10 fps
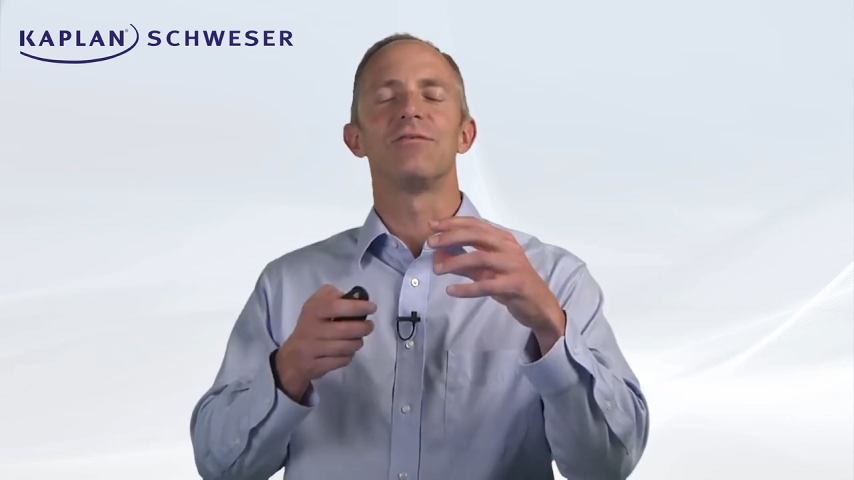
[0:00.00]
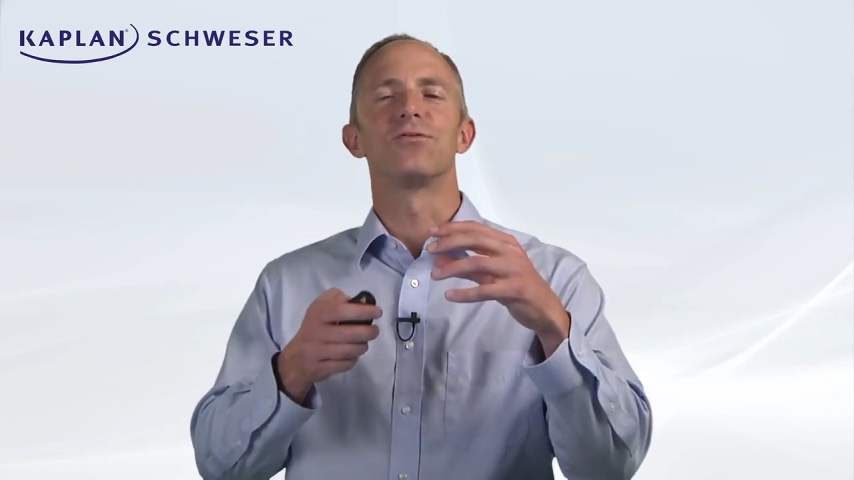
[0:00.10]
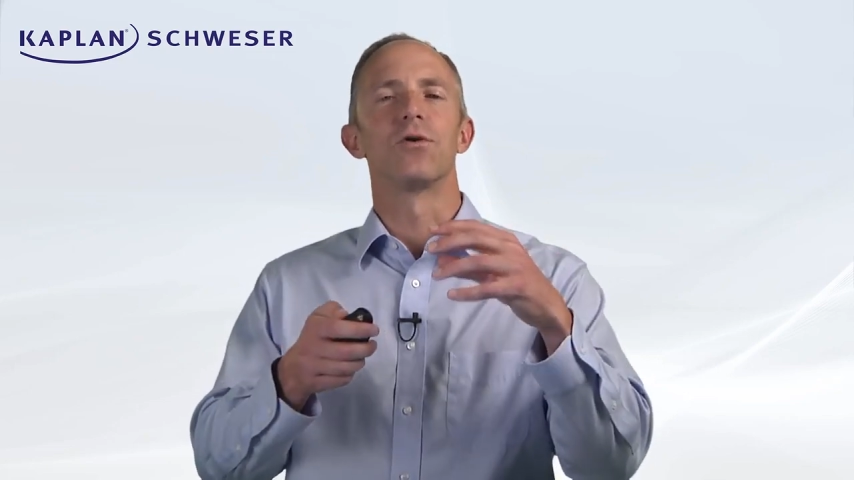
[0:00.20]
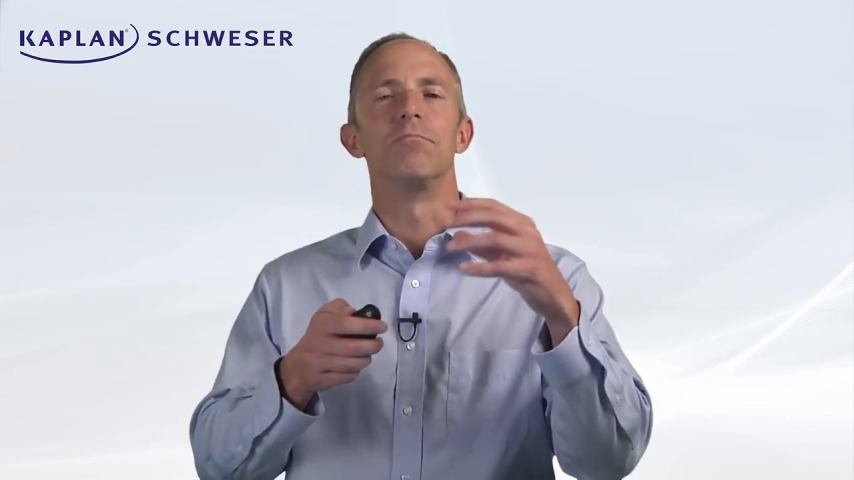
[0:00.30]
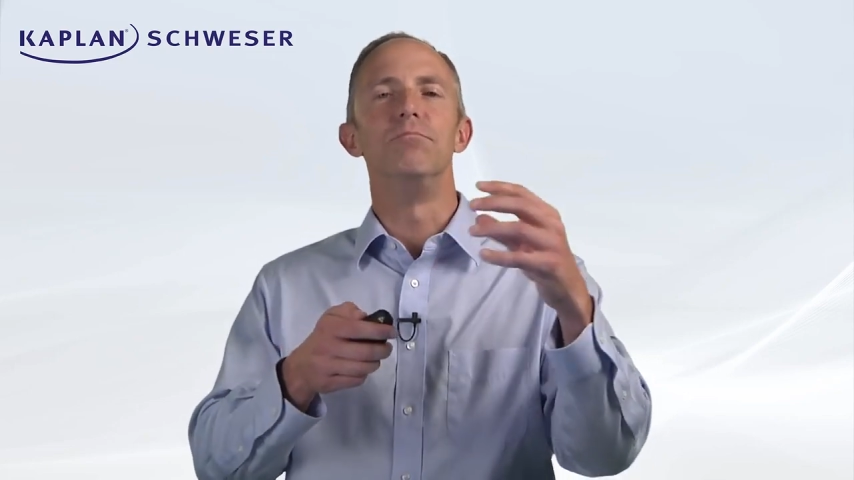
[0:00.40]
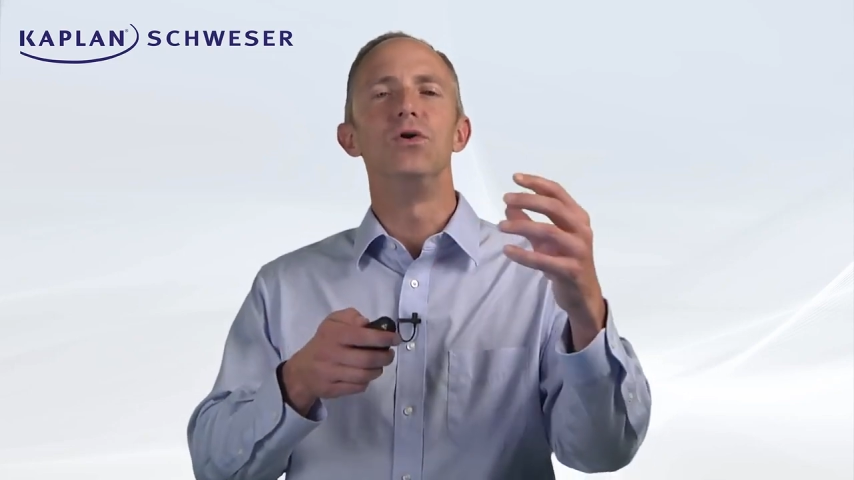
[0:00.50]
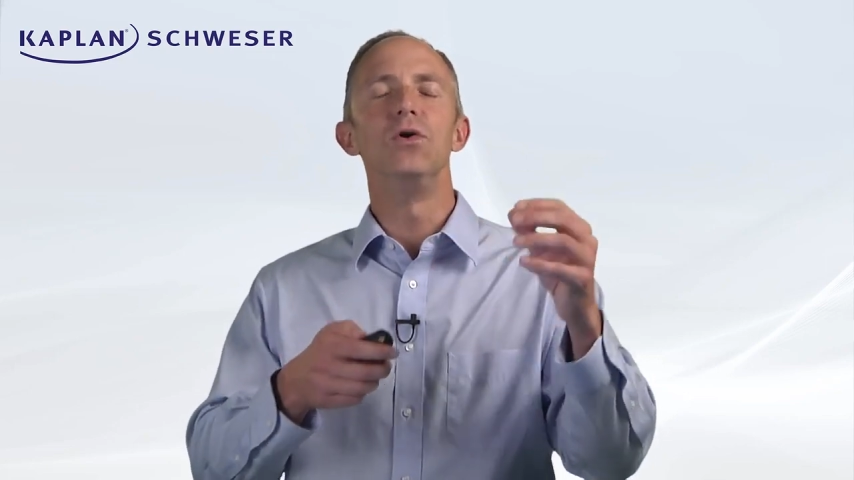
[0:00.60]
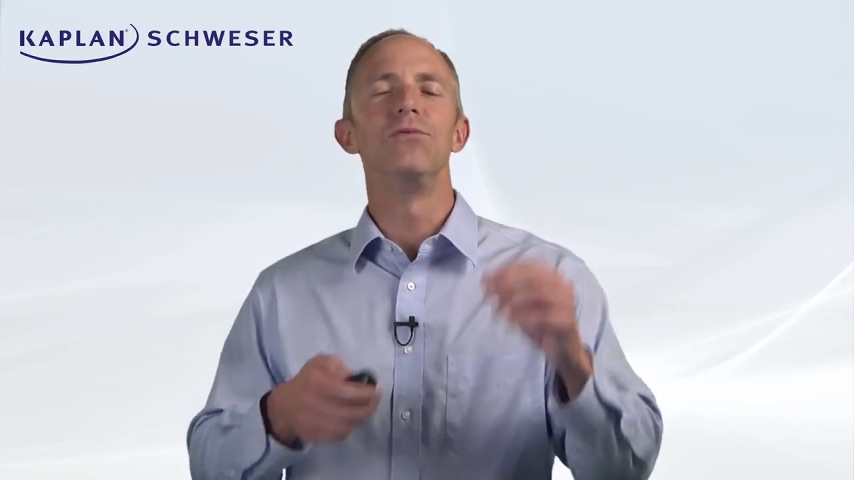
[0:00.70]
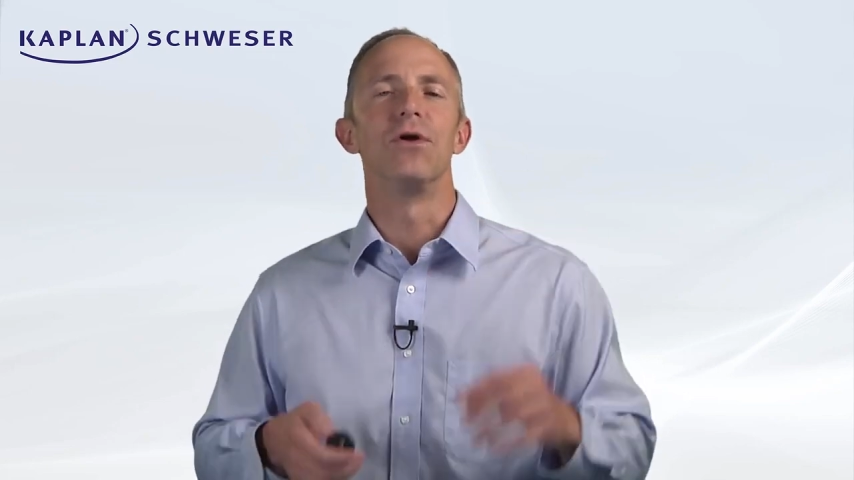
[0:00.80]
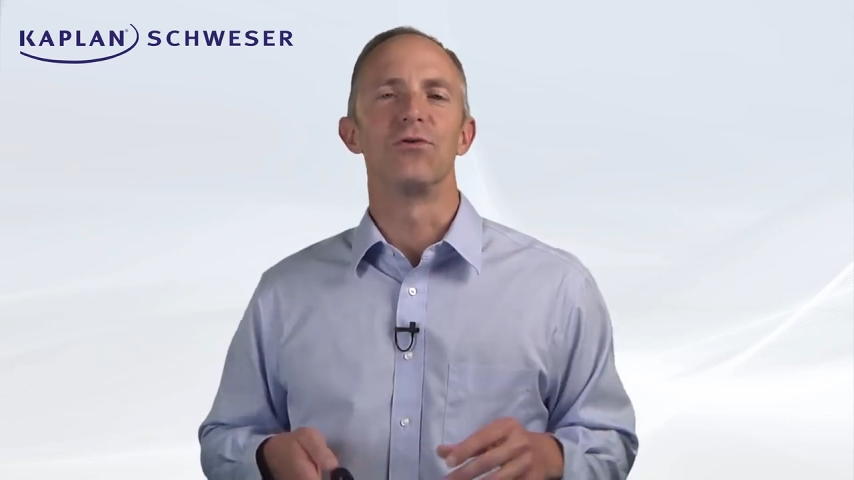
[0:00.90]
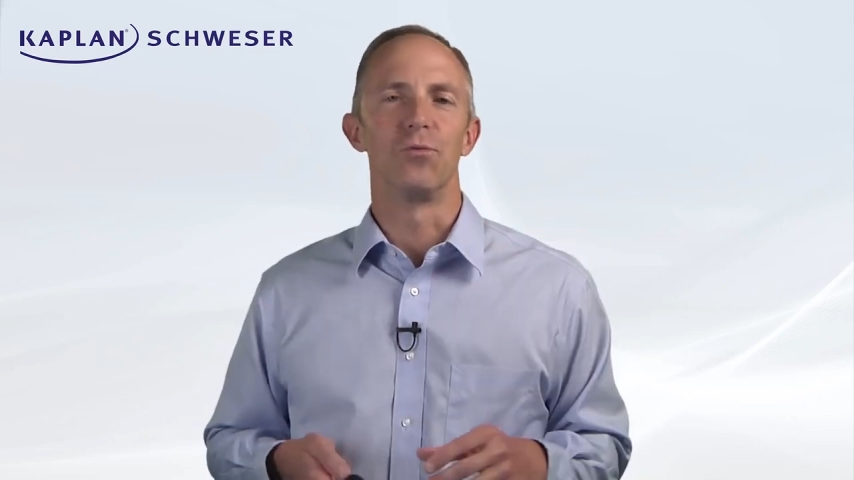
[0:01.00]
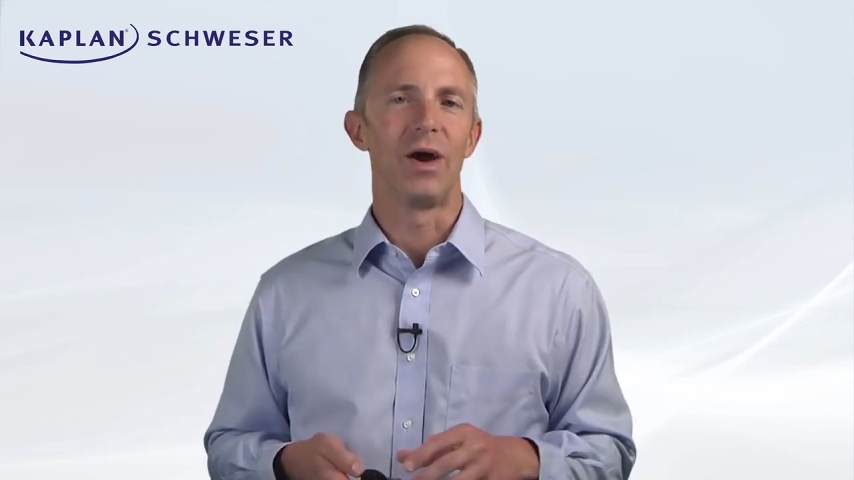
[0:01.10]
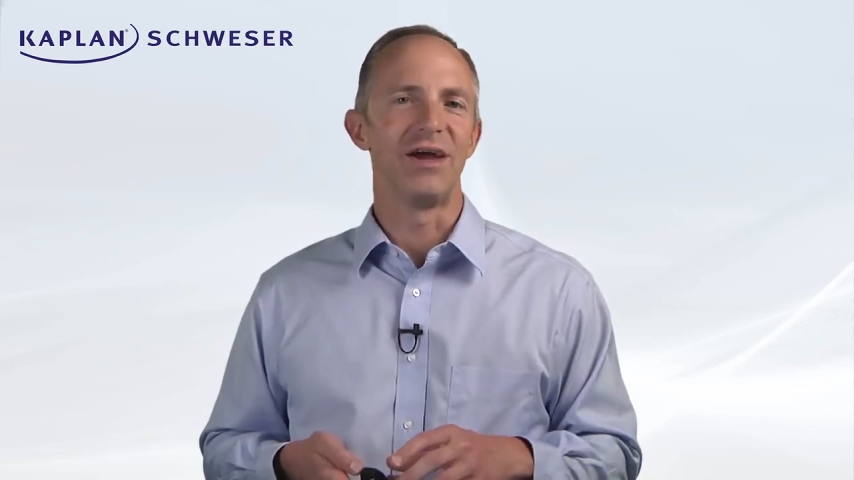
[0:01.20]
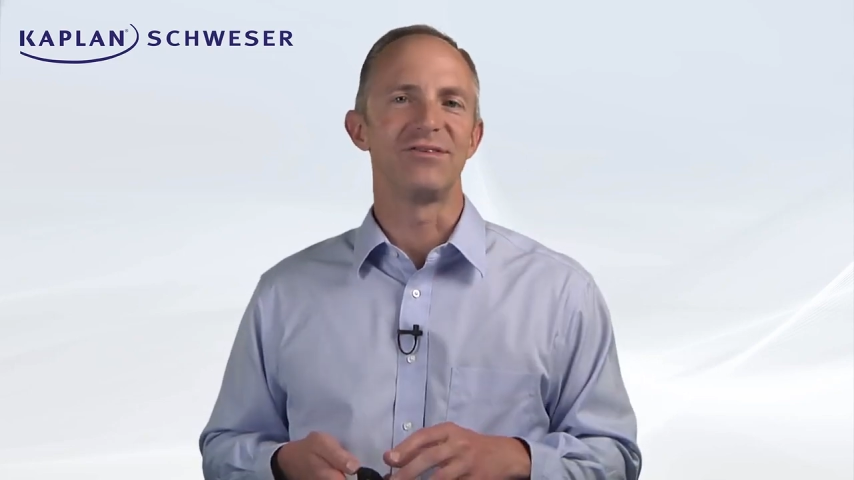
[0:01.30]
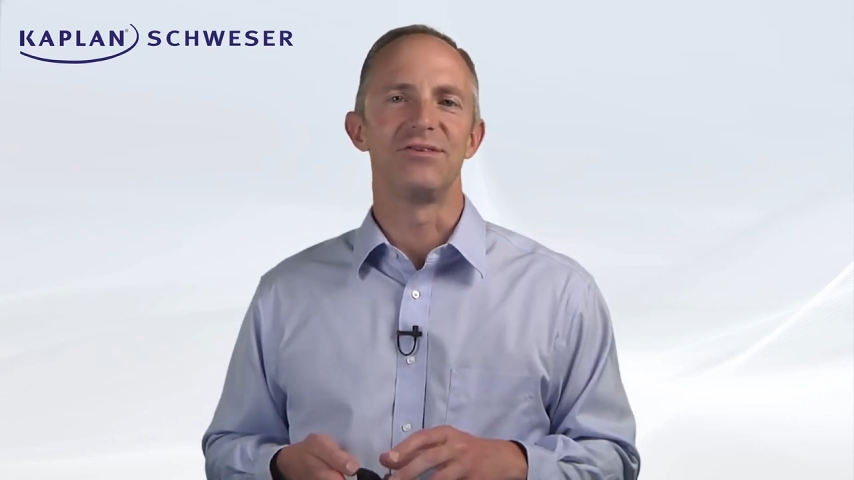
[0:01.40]
have sort of moved those
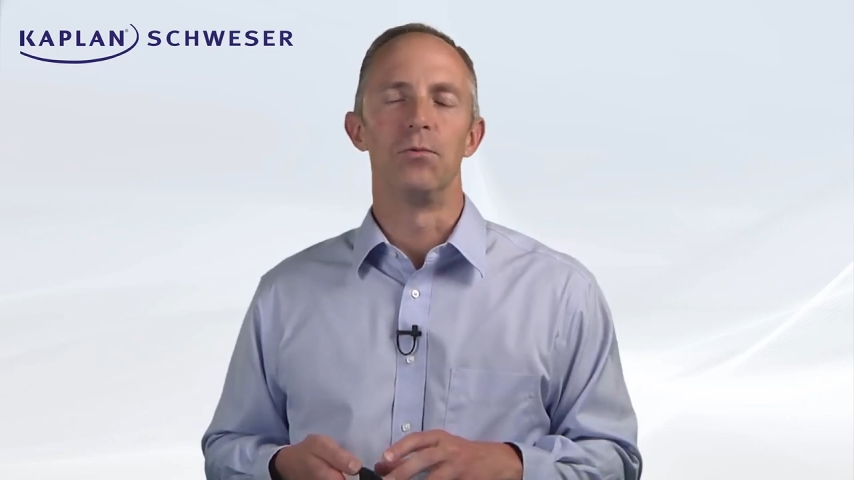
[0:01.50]
weights